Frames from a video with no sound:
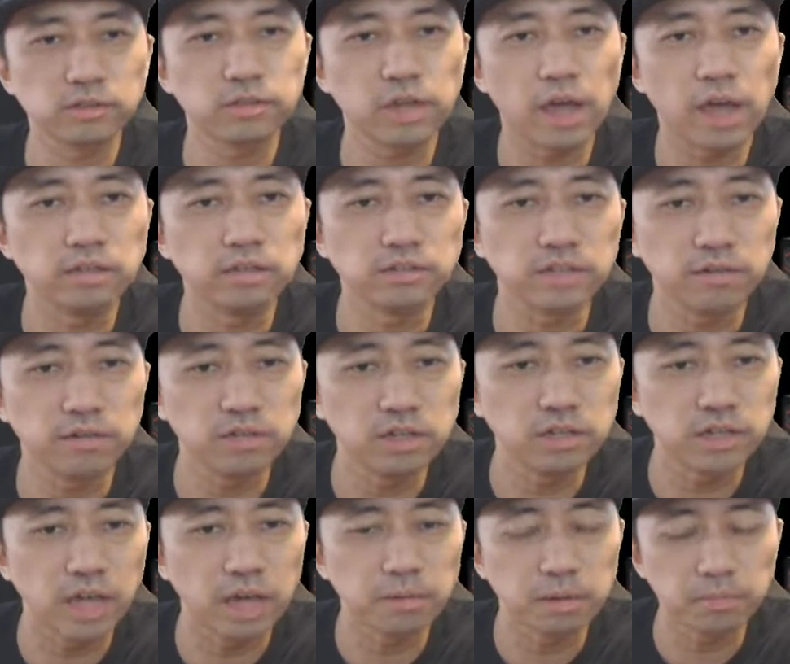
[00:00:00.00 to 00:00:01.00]
1070
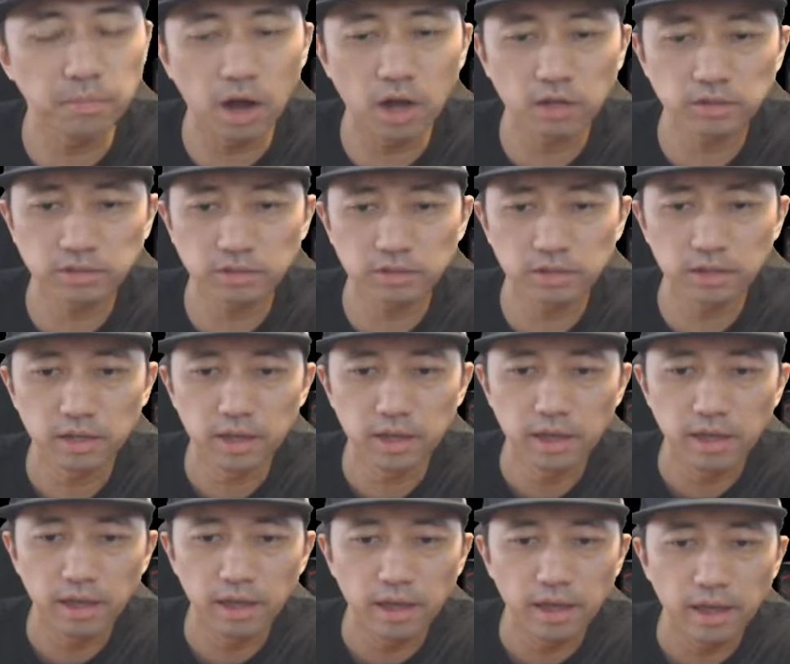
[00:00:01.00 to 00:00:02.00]
gaming box.
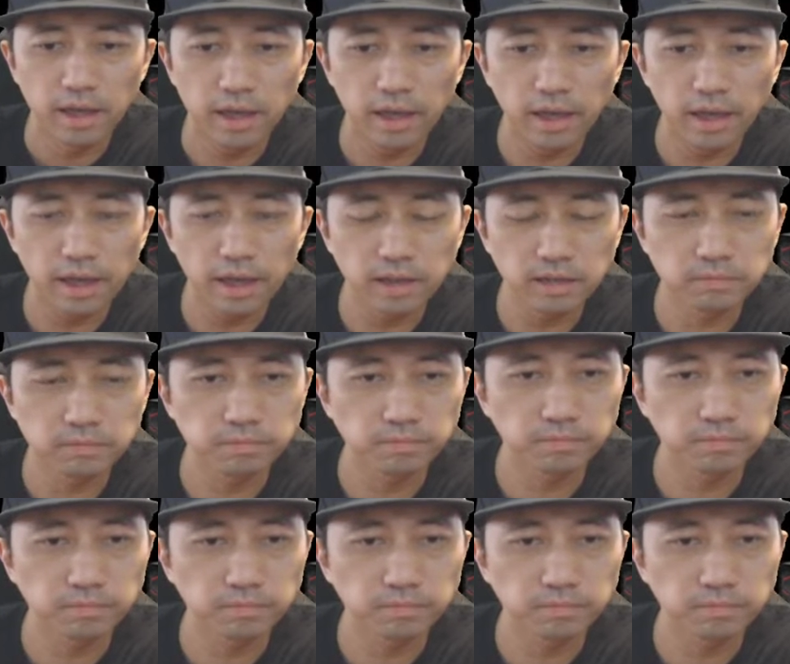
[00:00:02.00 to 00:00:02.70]
And